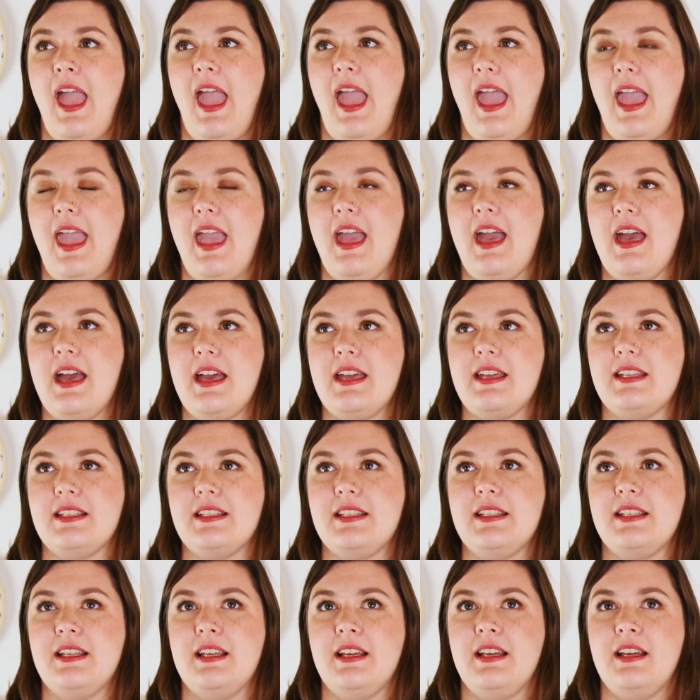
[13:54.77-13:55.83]

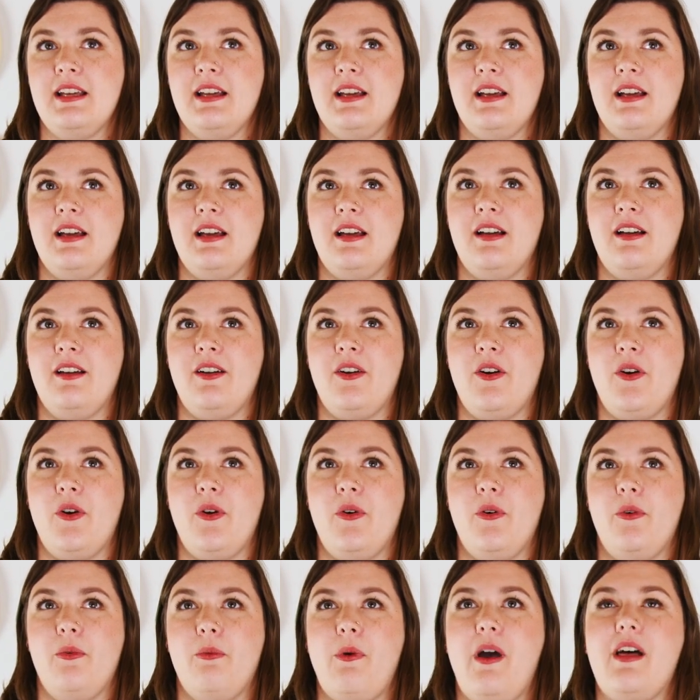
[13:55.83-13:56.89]
And
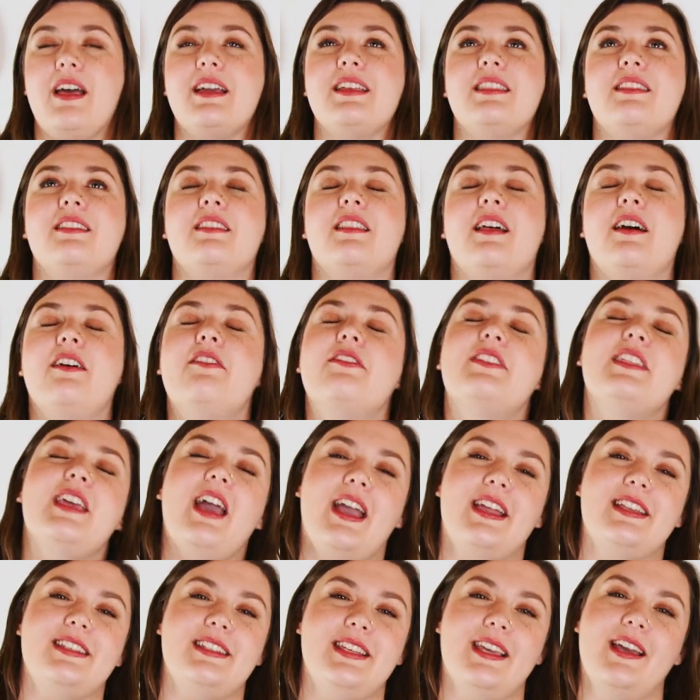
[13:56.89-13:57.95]
while I love the
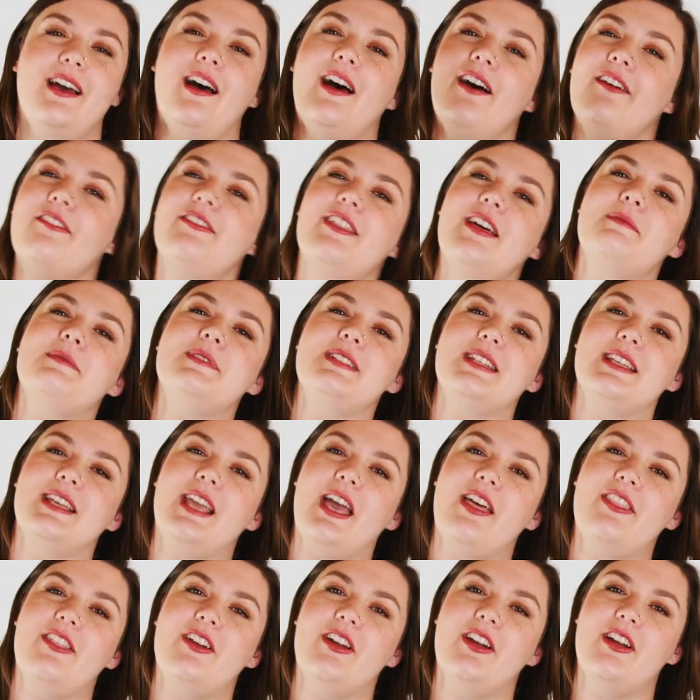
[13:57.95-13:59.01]
idea of them
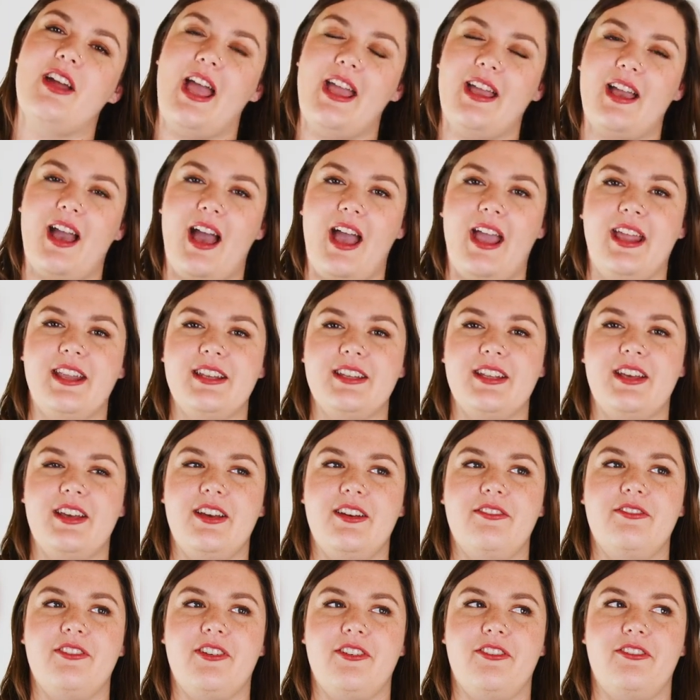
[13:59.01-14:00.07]
together, I kind
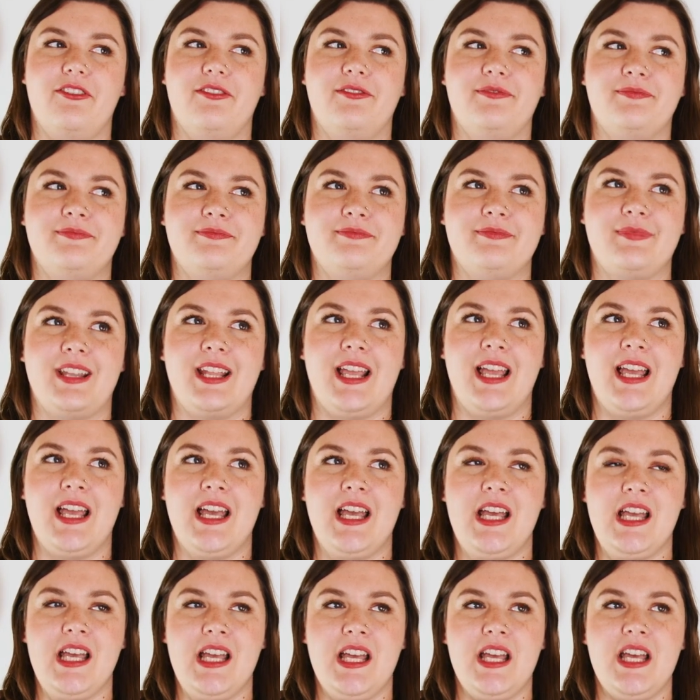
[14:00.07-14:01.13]
of
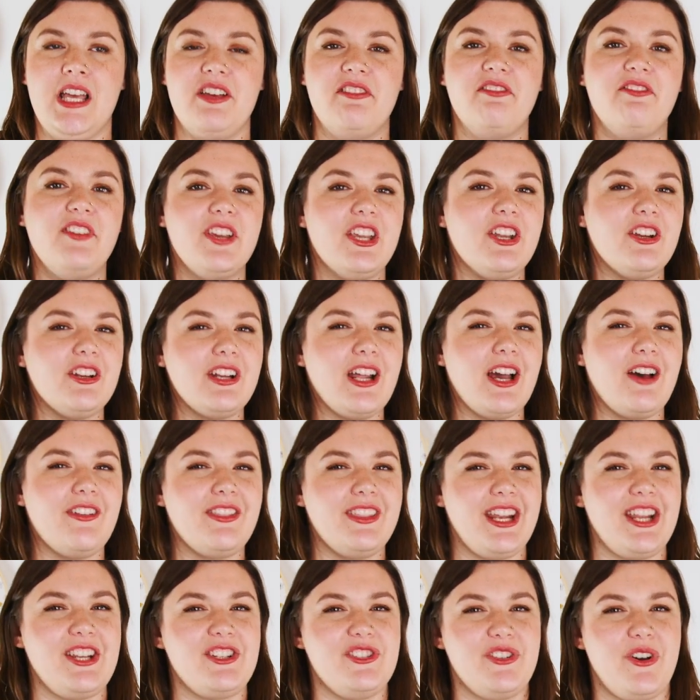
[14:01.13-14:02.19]
figured out that
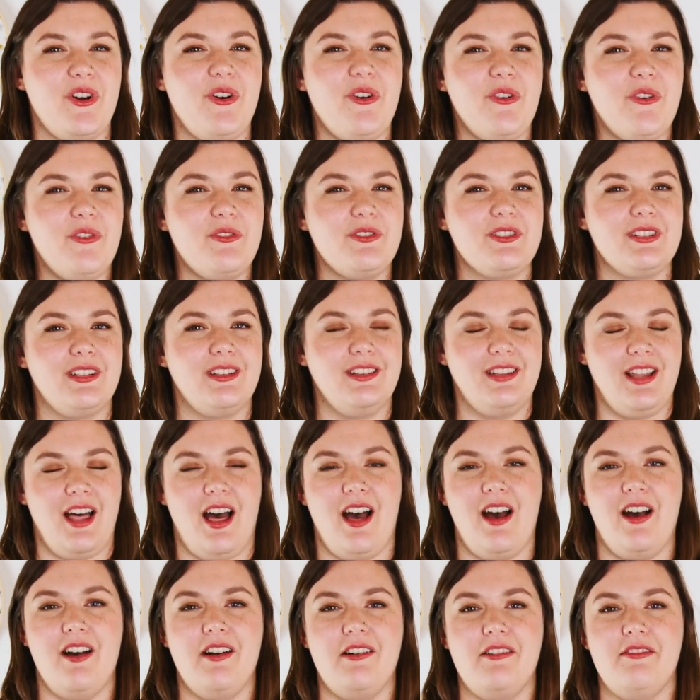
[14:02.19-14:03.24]
I don't
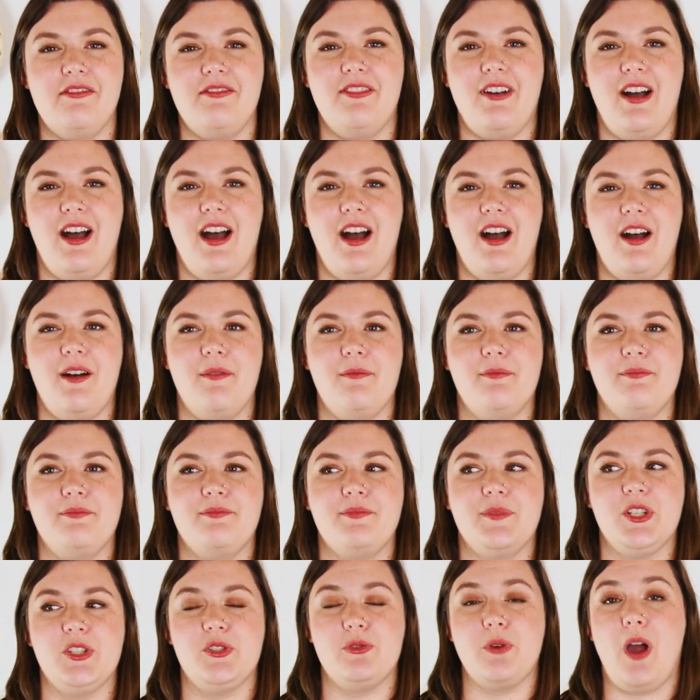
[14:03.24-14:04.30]
love
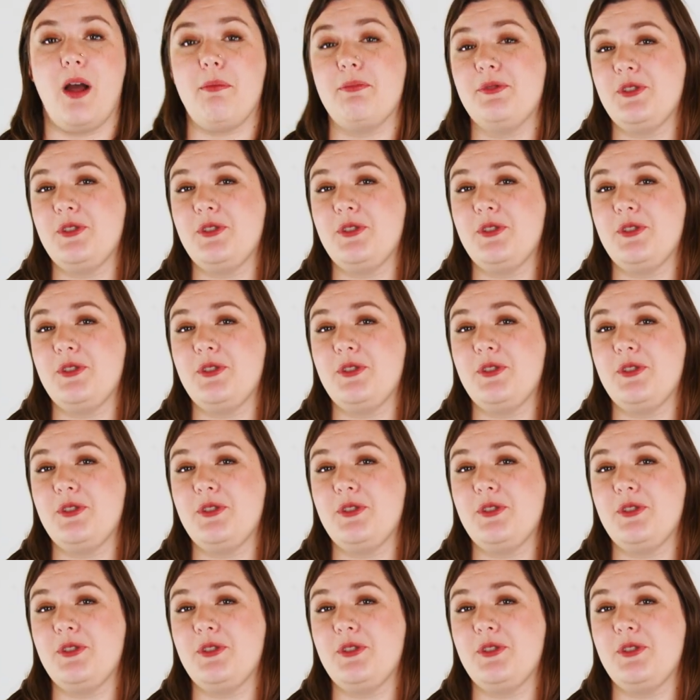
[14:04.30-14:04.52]
drop